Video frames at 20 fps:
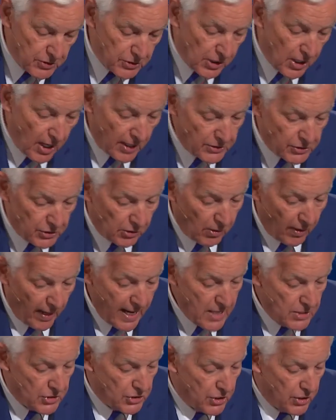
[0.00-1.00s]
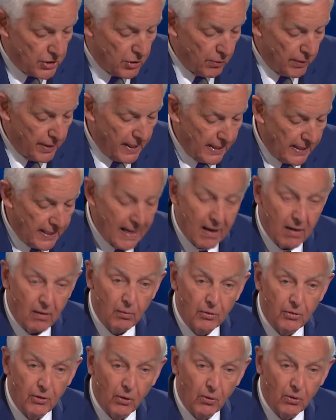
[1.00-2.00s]
God's grace through an encounter
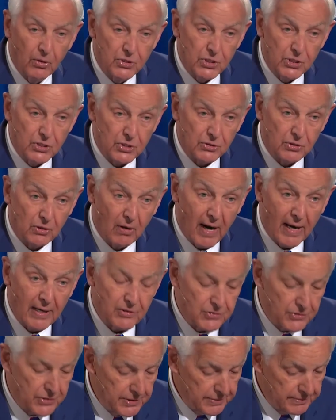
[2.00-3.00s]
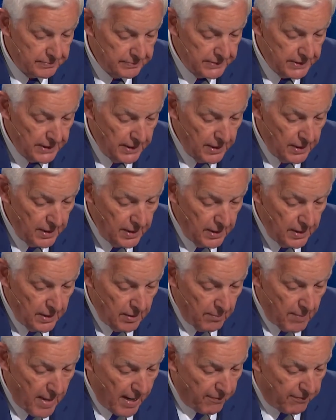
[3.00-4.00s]
with the Lord Jesus Christ.
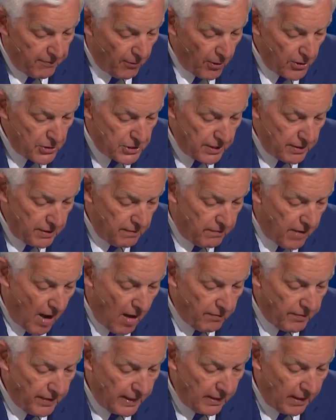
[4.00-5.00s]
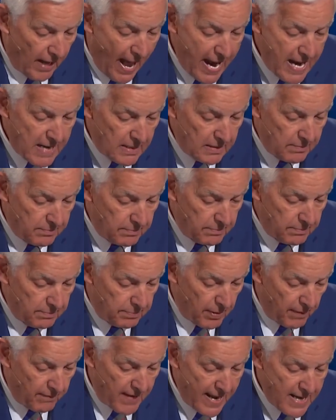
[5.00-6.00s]
Metaphors involving light
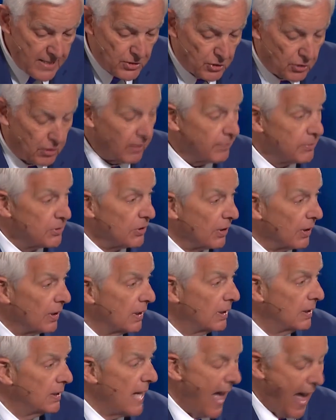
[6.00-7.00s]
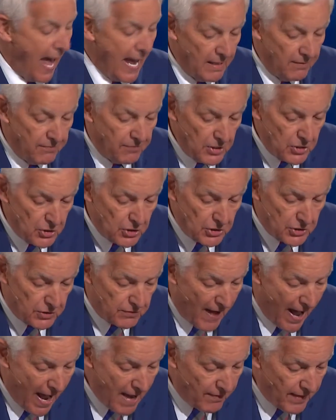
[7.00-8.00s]
pervade Scripture. And Ephesians
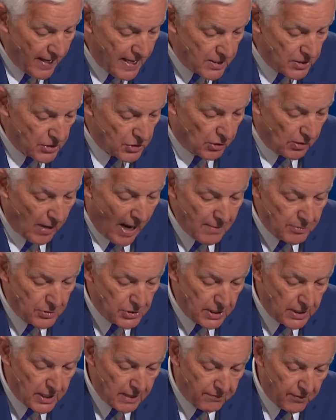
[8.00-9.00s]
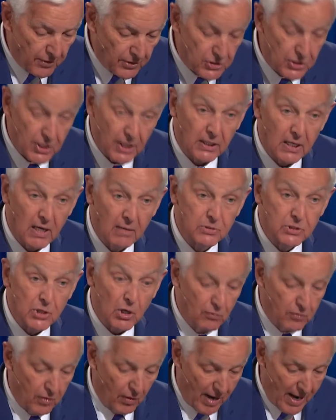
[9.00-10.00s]
5:8 describes the difference that comes
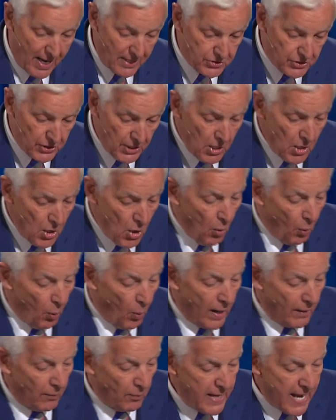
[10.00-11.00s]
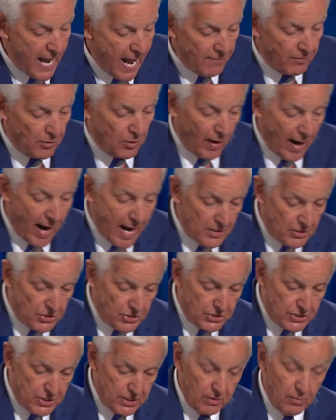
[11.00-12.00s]
over us when we have
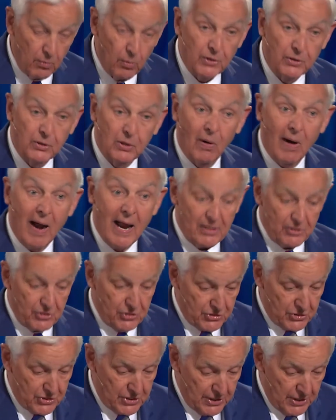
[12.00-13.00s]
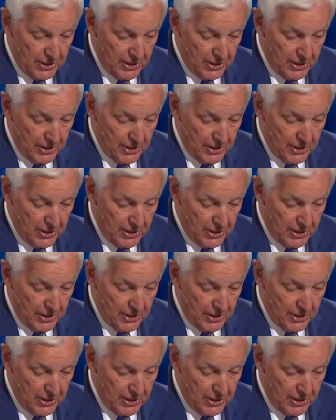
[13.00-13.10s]
grace with Christ.